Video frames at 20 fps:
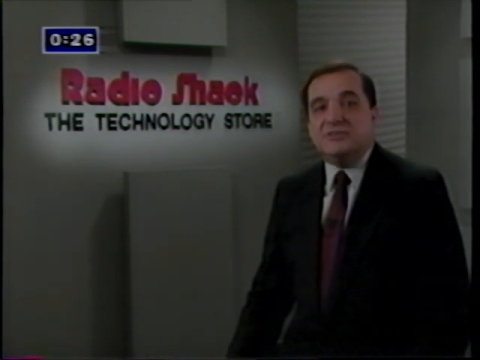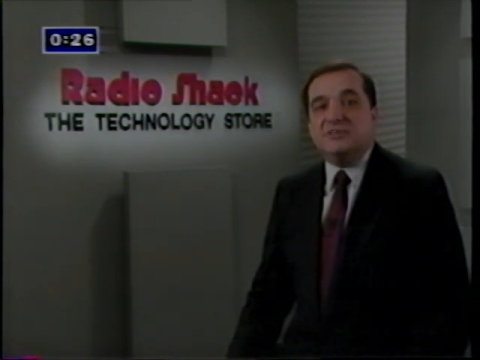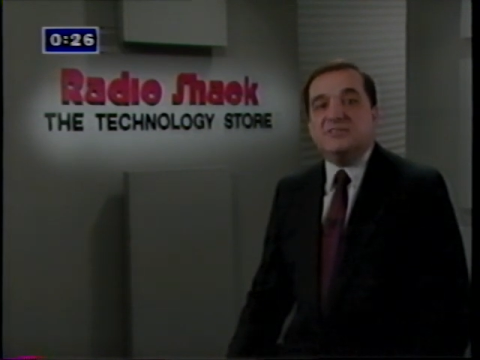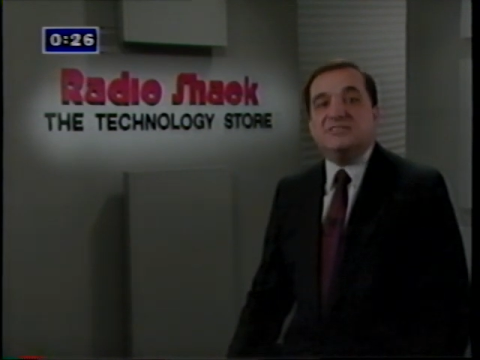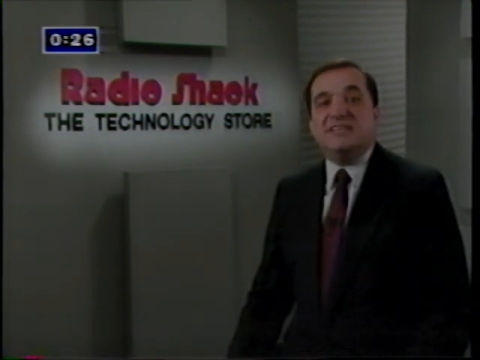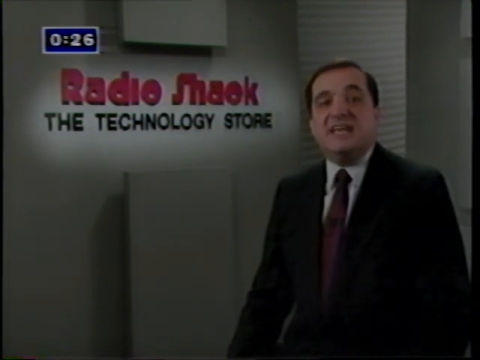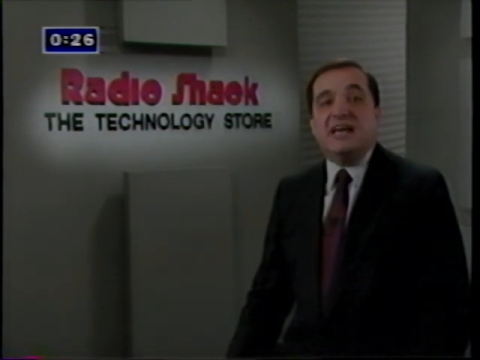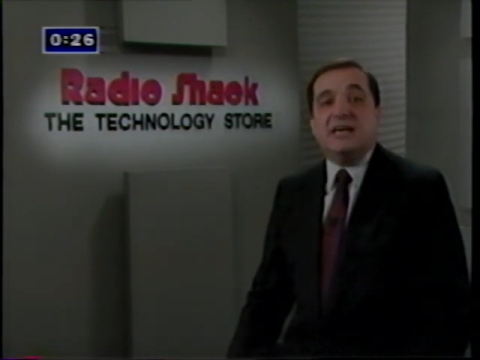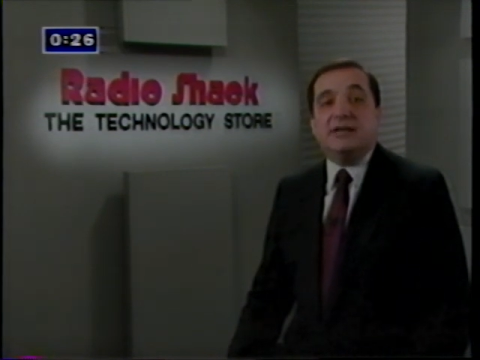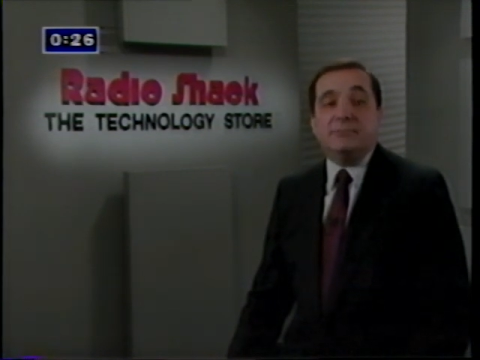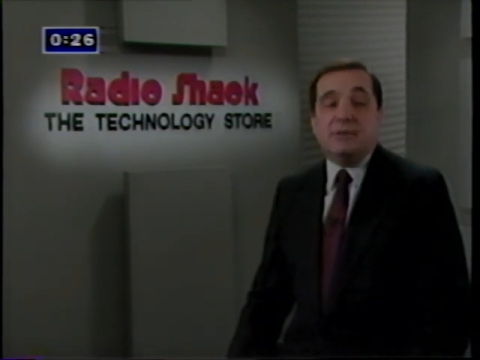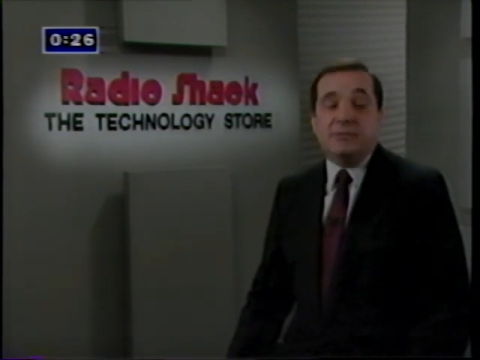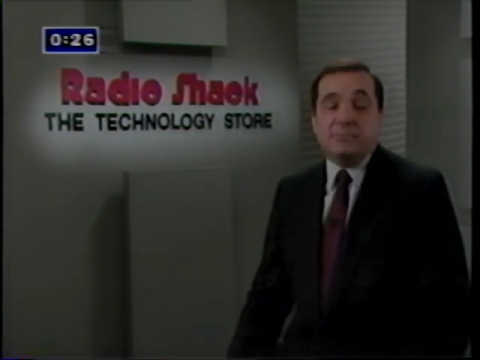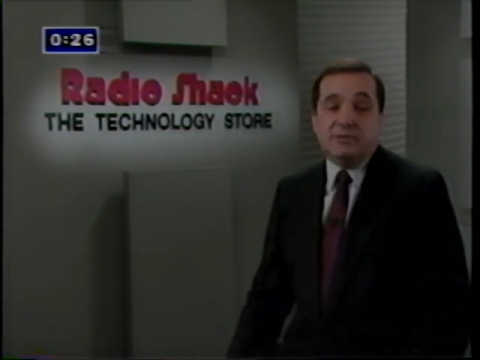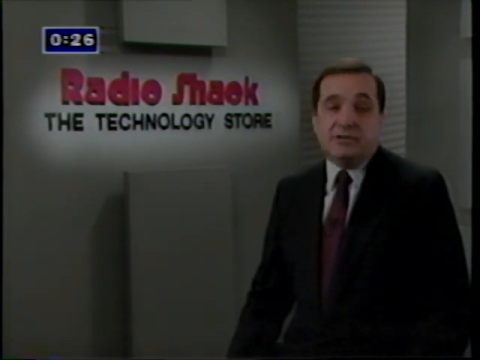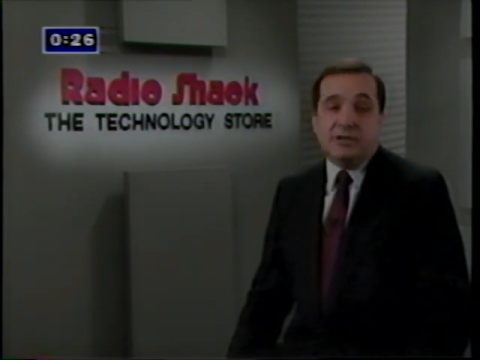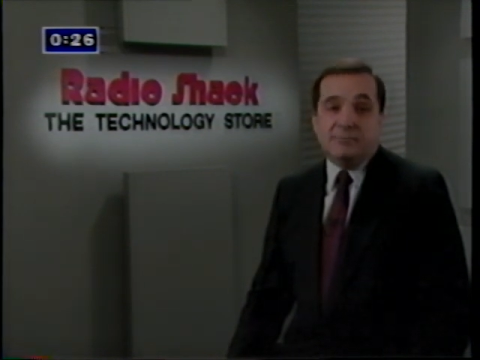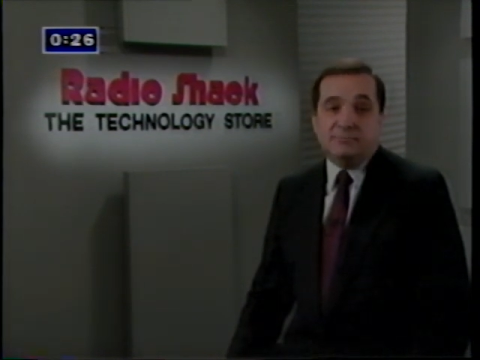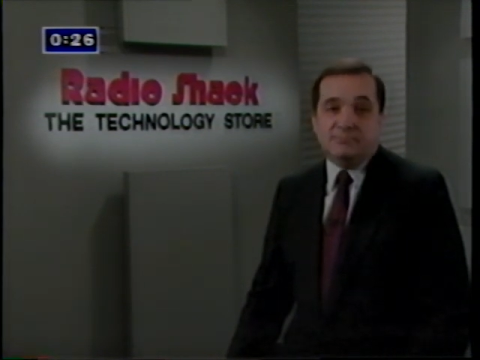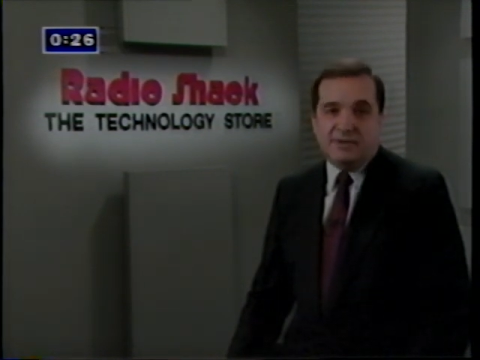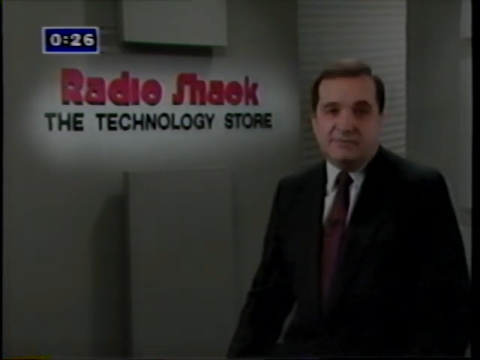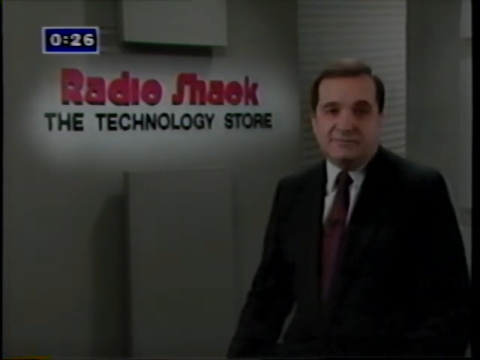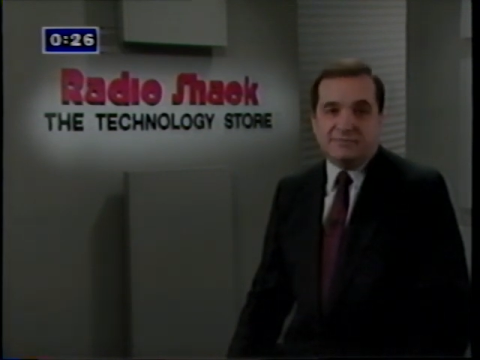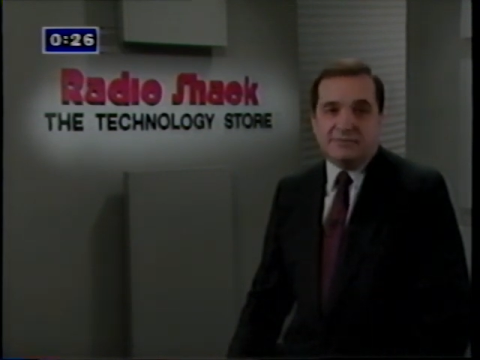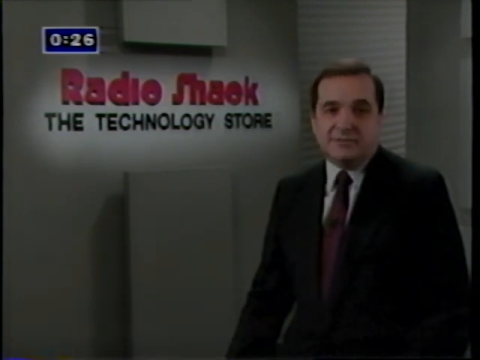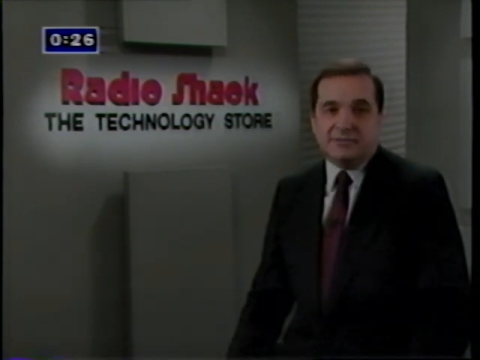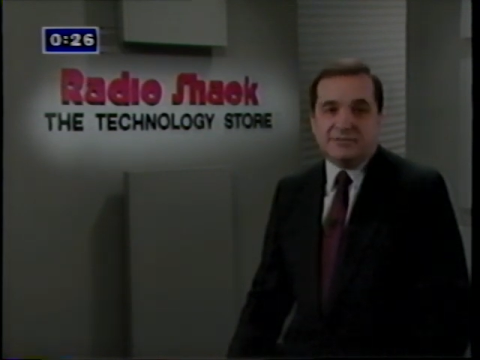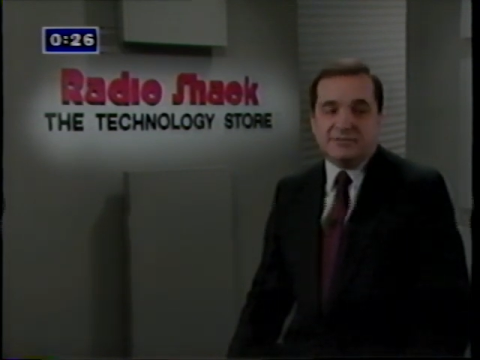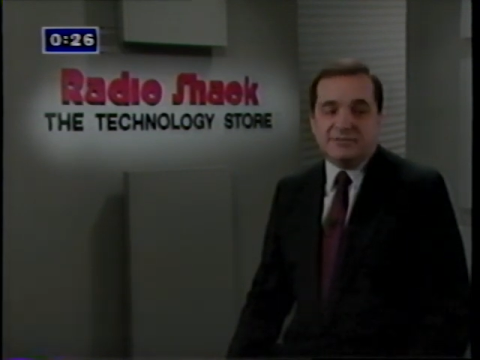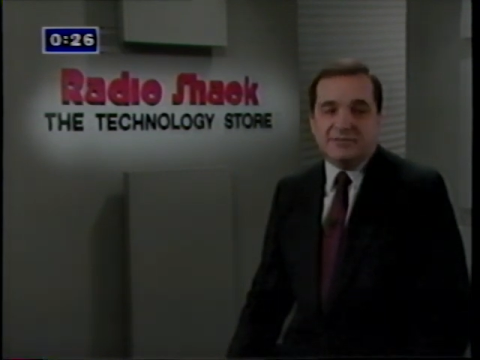the sound may become
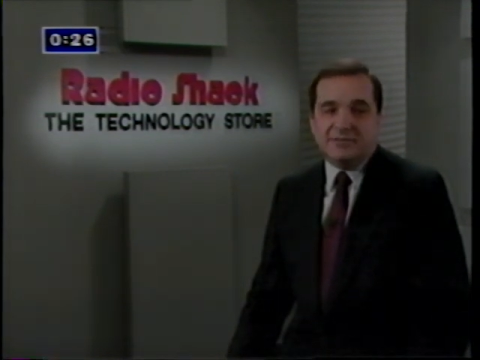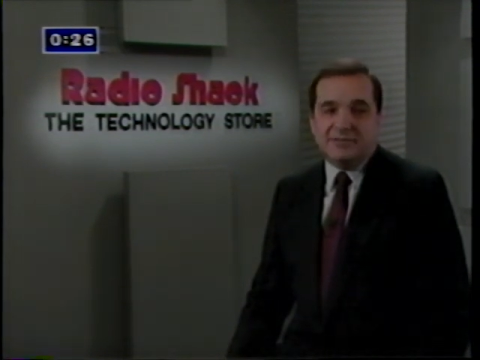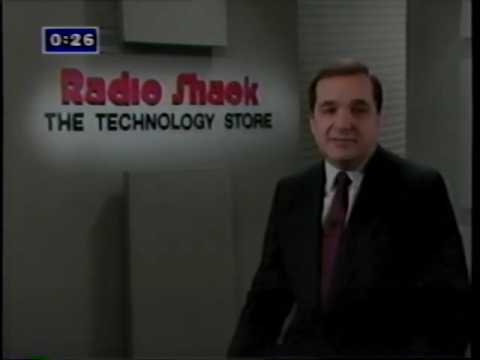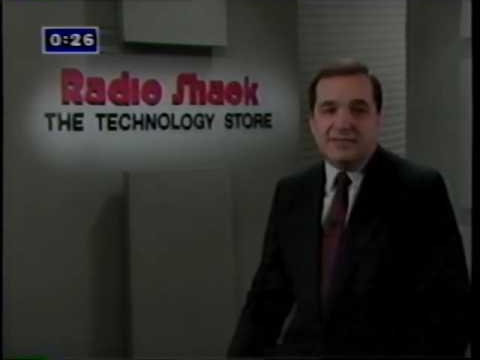muffled.